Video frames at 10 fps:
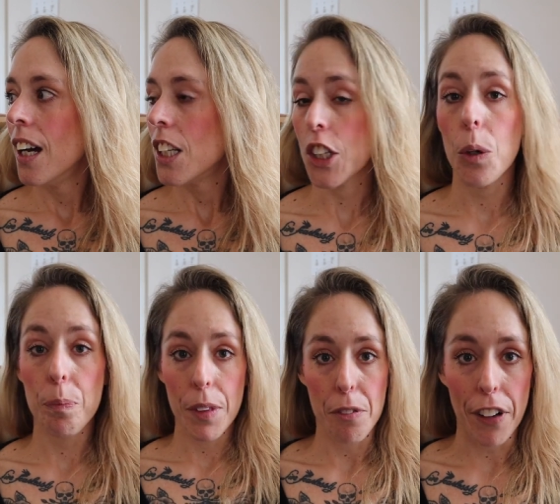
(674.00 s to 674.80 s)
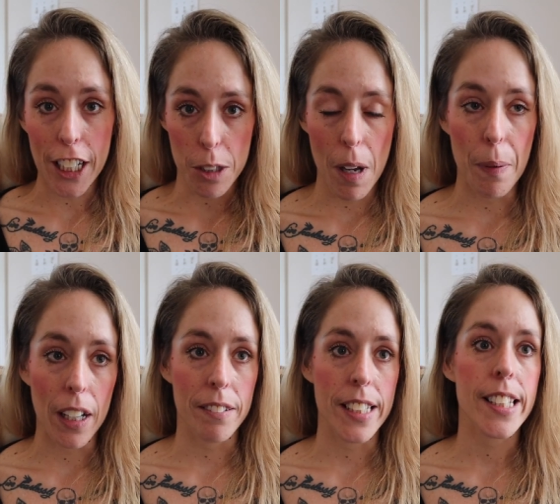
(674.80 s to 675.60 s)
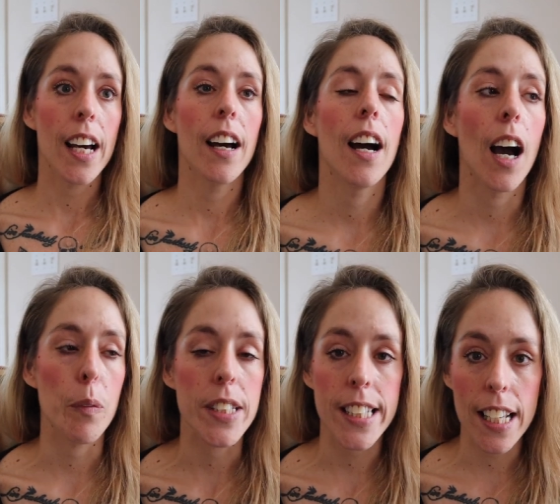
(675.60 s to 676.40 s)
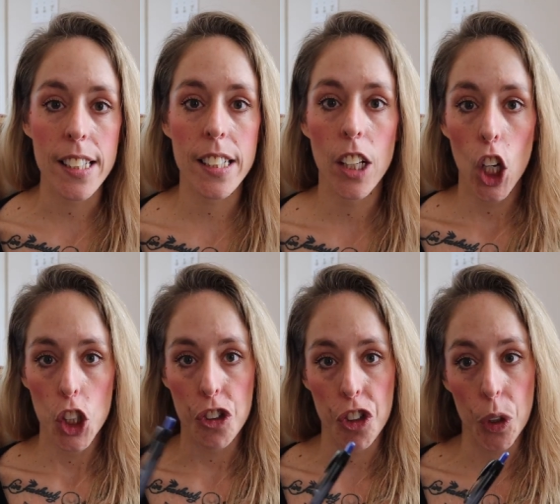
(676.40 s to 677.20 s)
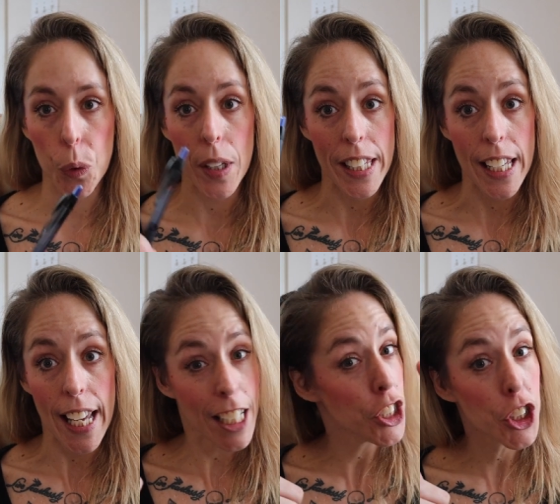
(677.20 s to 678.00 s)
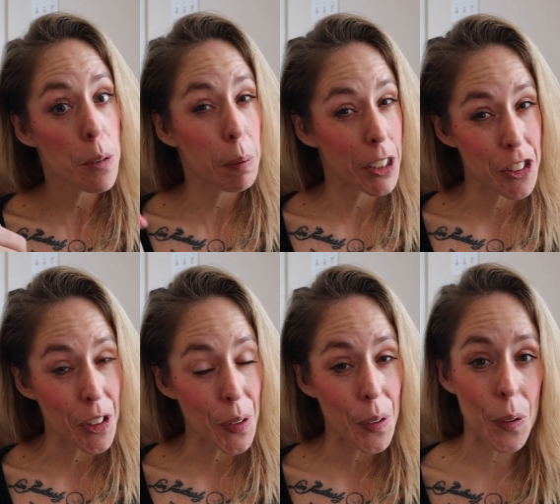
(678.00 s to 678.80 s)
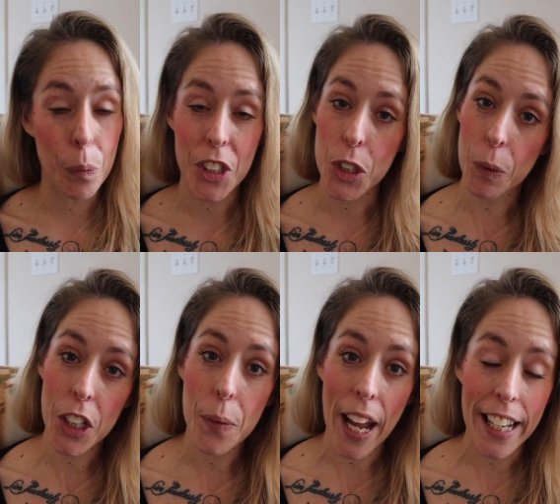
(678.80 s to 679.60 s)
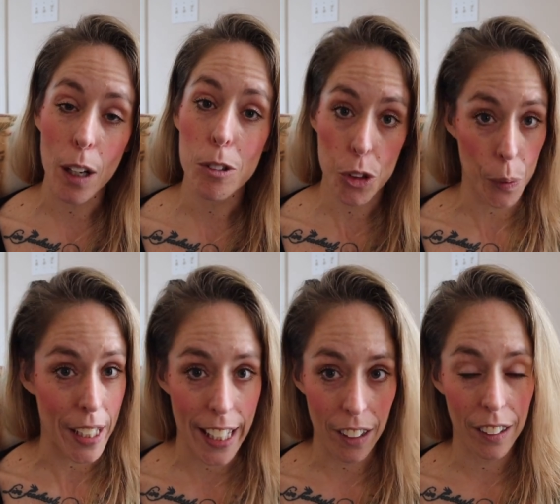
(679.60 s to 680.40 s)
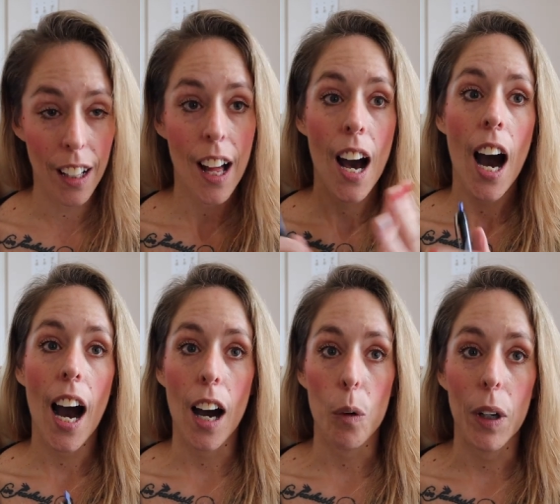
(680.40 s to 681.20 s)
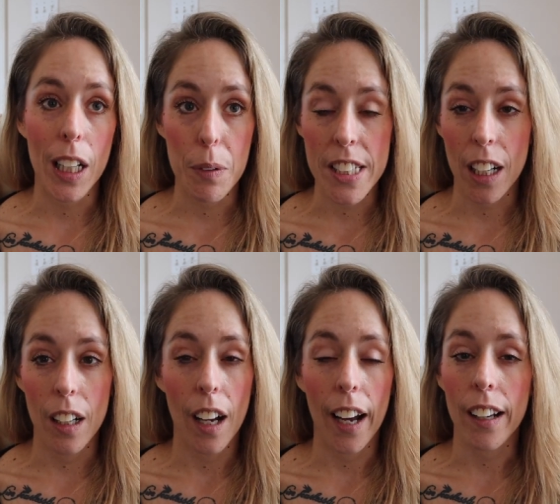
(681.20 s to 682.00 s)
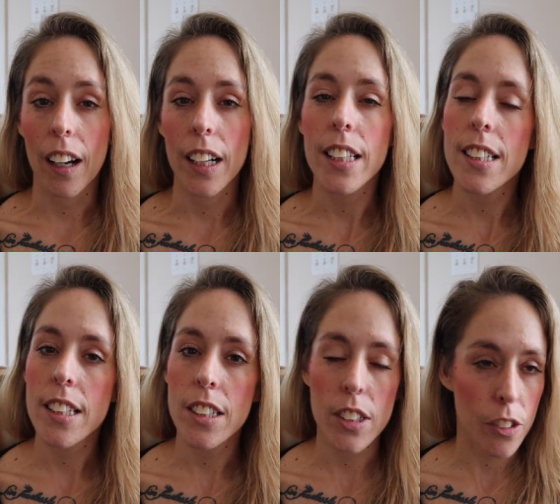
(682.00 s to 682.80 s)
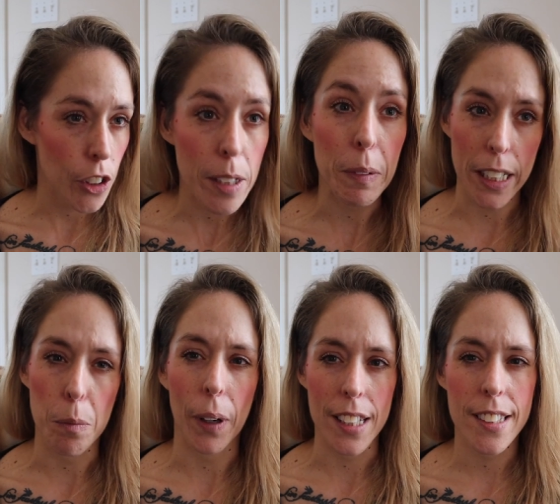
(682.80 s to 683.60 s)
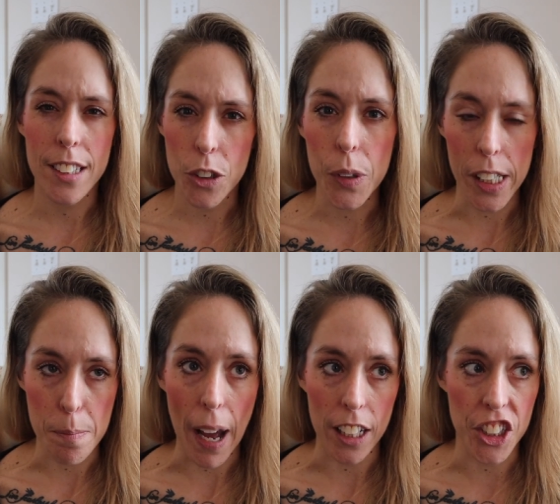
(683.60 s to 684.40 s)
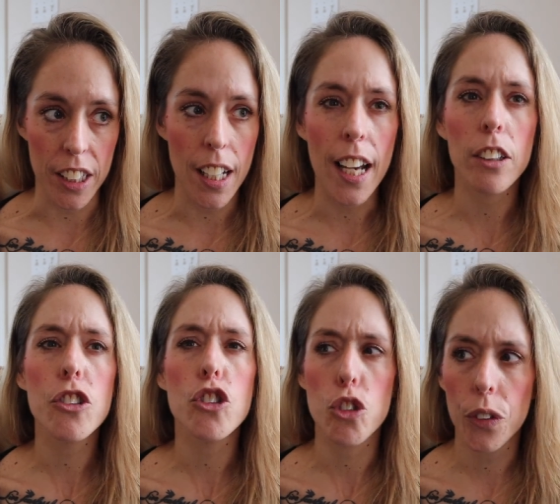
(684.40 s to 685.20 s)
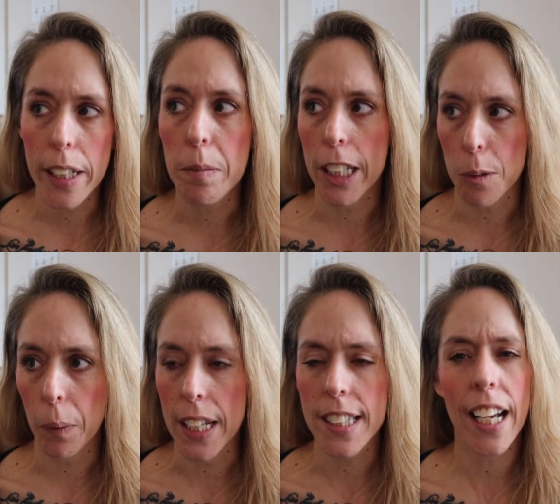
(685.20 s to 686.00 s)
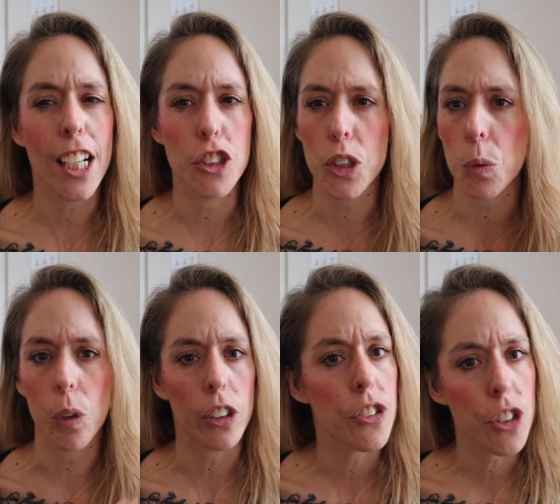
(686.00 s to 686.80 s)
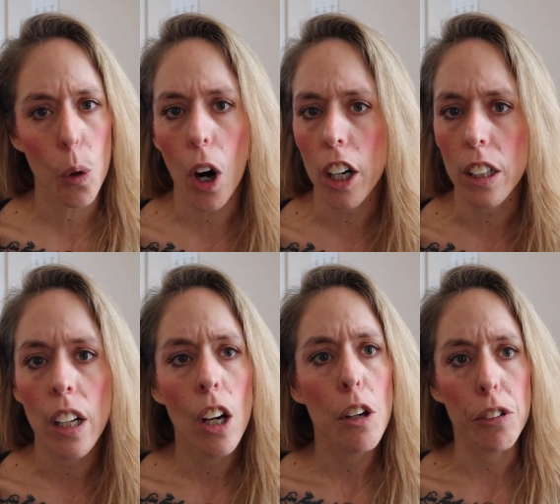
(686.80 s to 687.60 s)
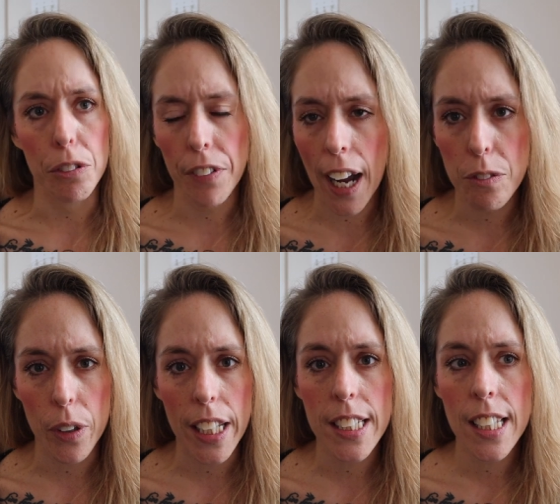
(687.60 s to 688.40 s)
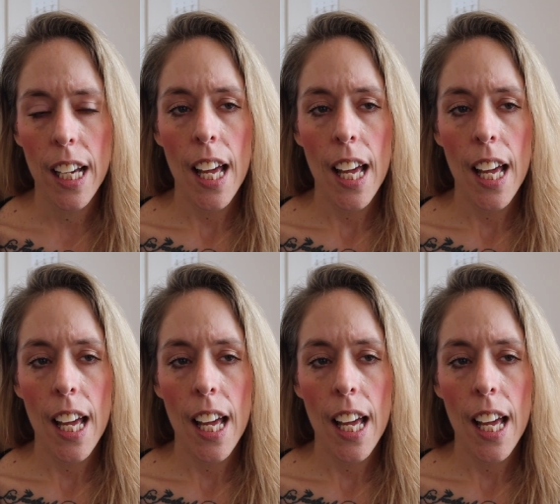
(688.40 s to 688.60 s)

So, fractured my pelvis. I was sent to the injured platoon, which is where you hang out to heal. Uh, while I was there, I got extremely depressed, as you can imagine, extremely depressed. I had just worked so hard for five weeks